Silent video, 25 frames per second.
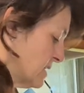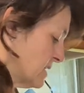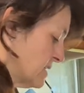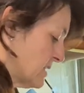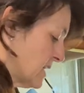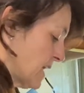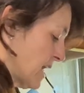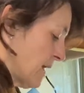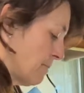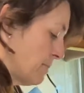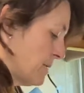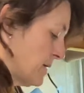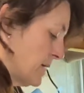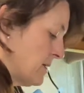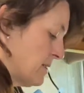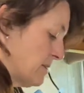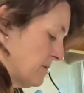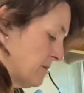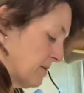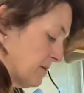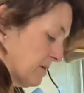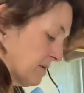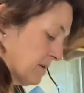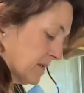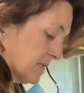tap it,
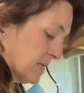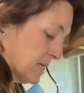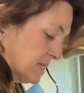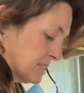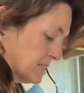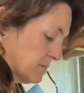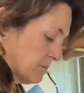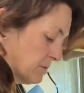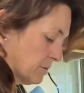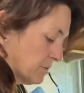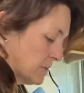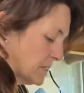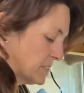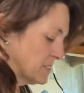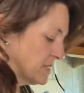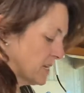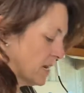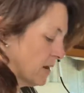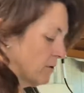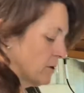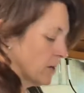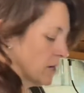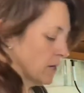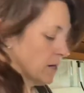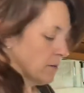get some of the rest
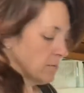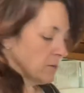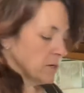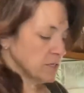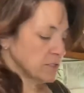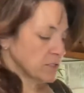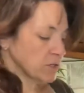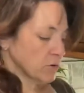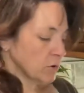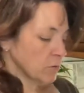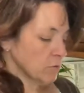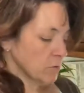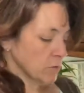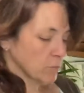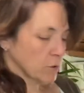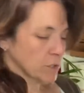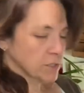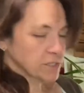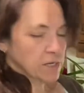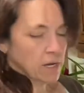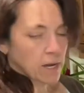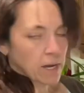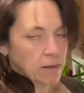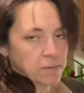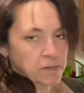out. And I'm going to do it one more
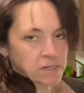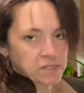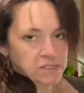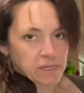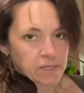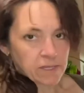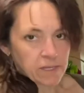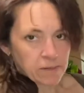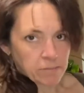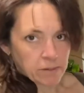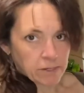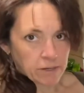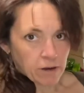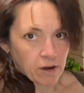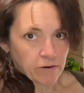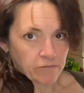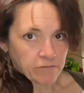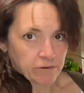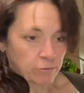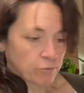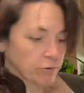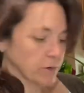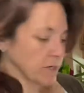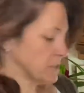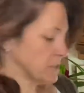time because I like my coffee pretty